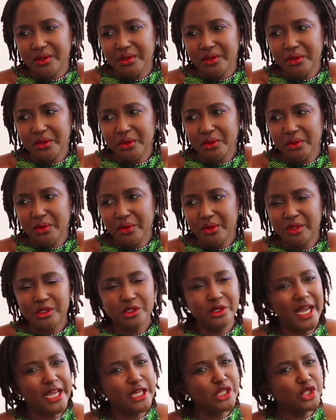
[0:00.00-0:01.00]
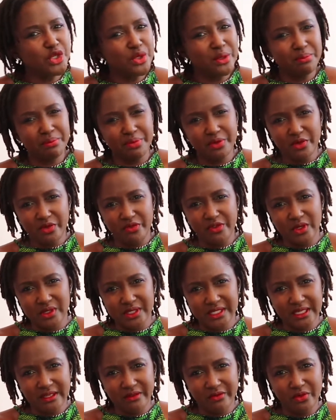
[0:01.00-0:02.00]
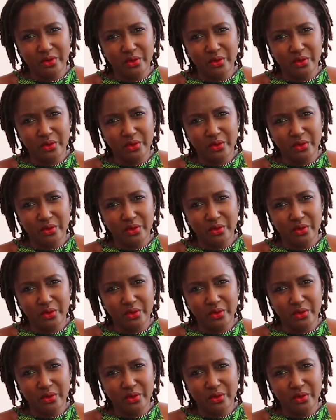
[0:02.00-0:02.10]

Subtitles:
you're trying to improve yourself.